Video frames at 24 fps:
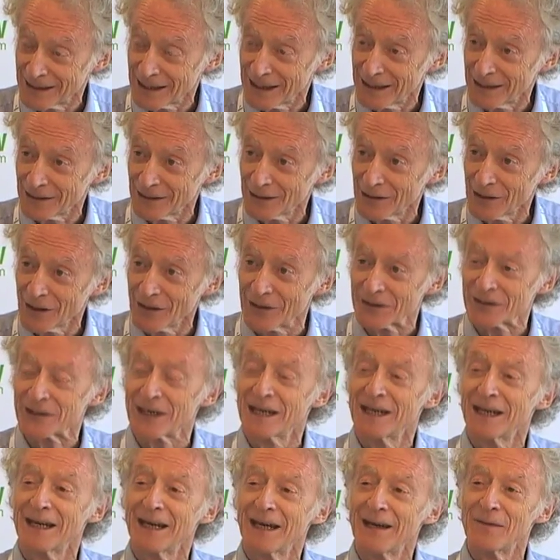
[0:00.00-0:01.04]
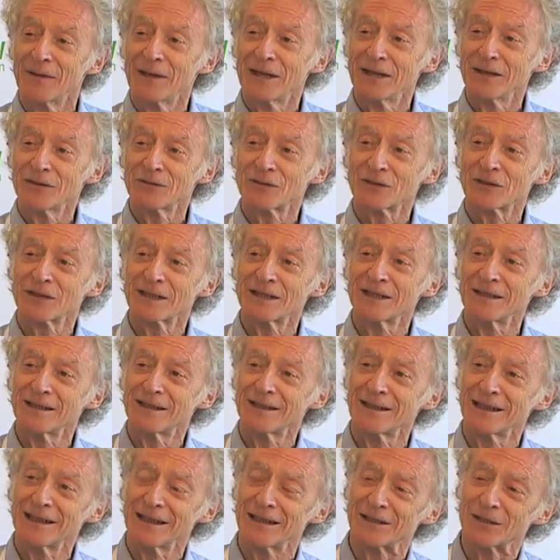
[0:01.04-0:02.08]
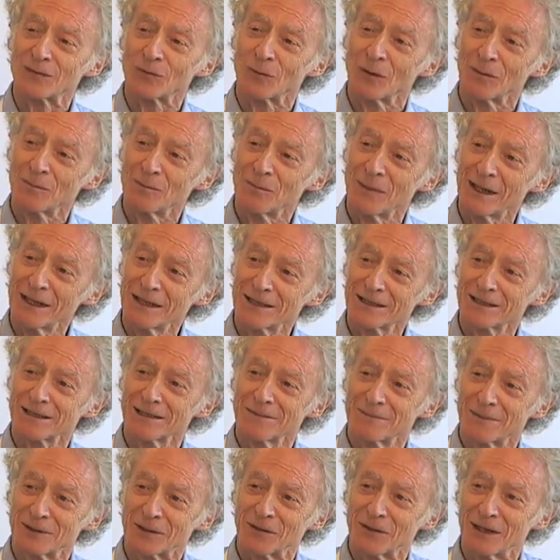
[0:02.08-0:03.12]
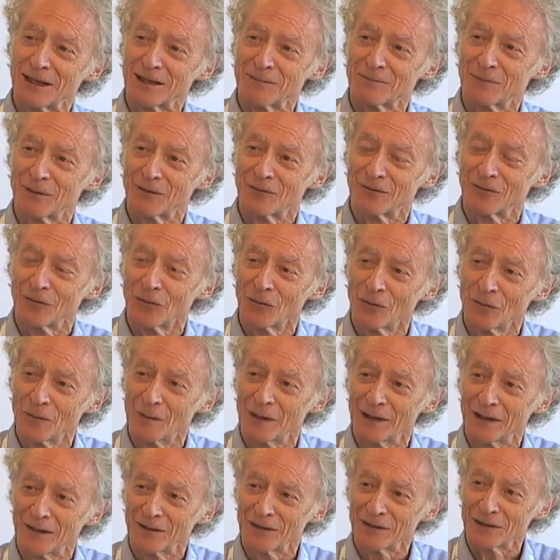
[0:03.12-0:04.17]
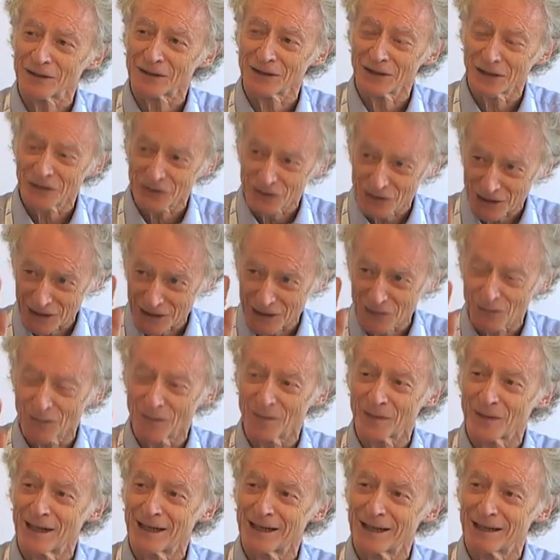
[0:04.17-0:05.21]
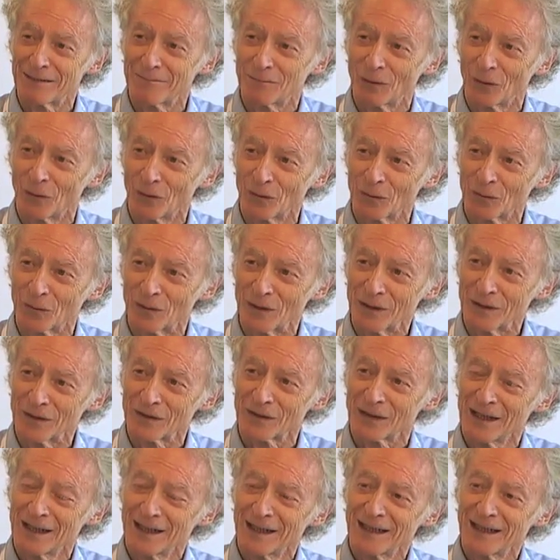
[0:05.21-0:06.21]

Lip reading: A lot. And the interesting thing is what makes them a great performer is not just what they are born with,